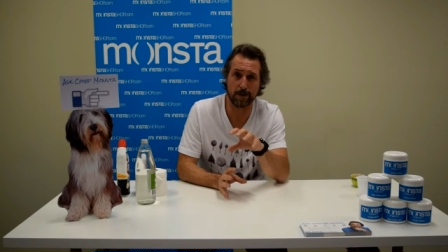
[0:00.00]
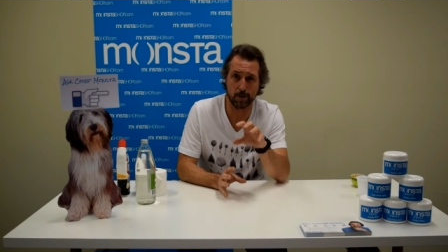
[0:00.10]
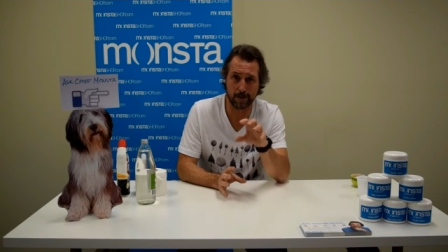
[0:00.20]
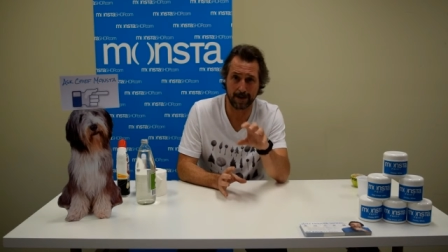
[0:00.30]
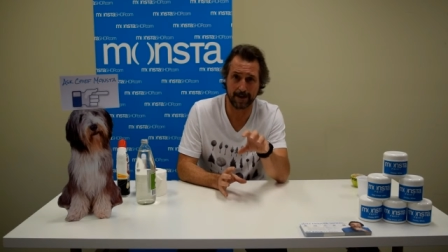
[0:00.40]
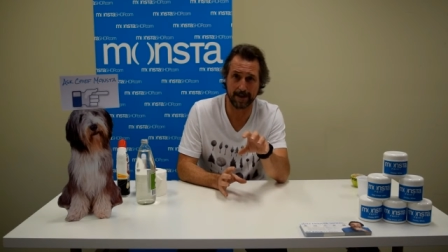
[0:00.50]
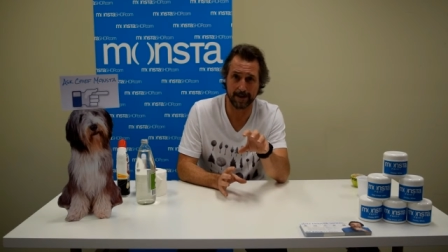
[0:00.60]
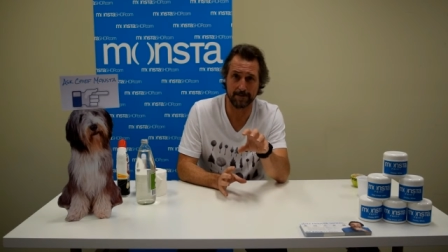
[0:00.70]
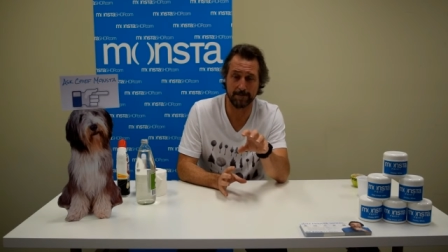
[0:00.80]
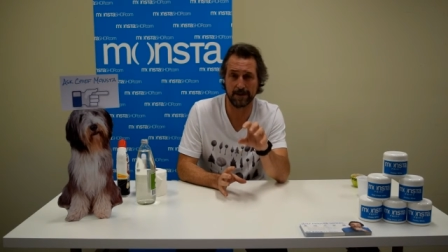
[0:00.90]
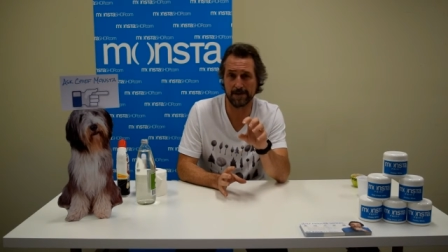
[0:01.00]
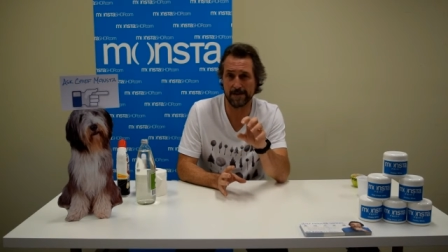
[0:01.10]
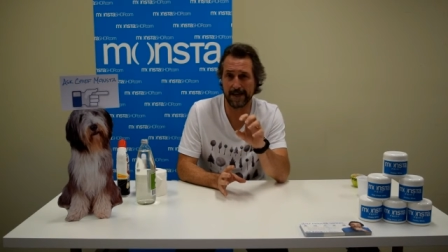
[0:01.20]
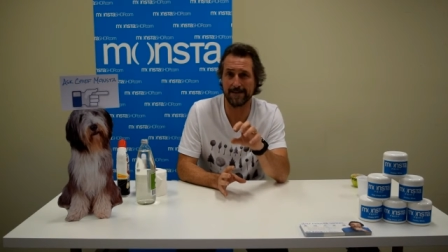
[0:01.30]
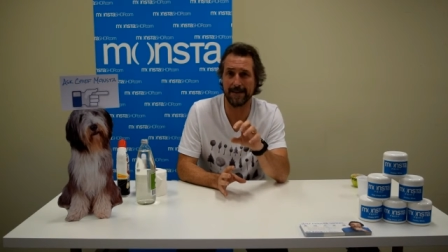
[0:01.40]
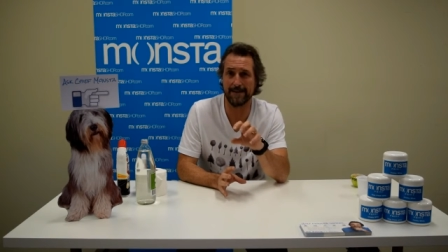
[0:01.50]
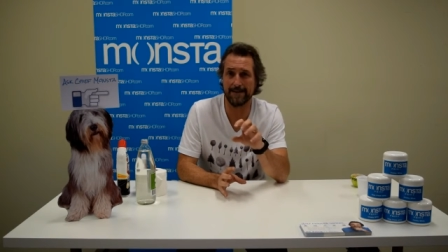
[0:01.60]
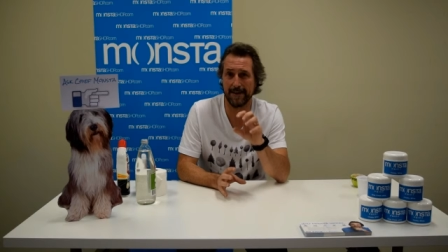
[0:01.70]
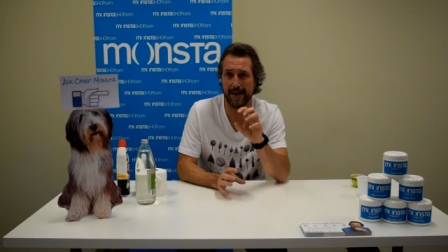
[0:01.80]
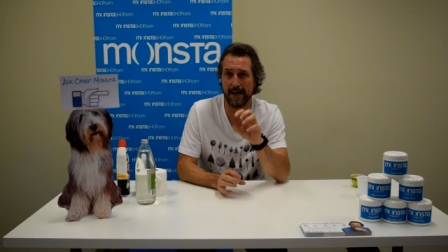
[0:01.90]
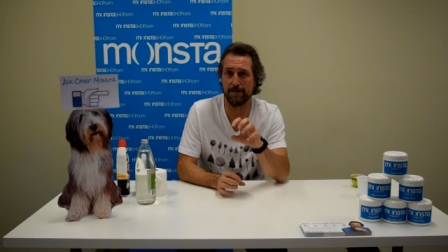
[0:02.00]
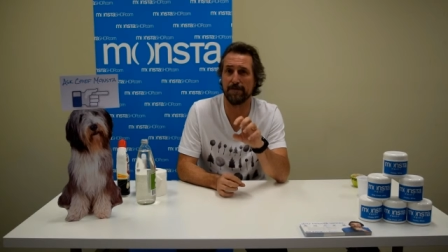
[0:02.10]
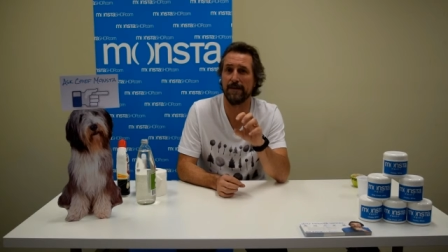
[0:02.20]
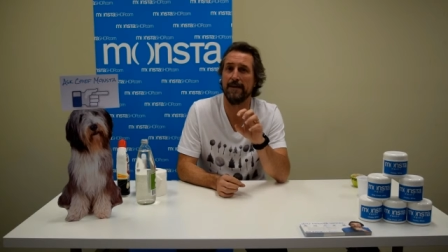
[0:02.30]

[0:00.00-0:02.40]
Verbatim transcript: or clear because they tend to have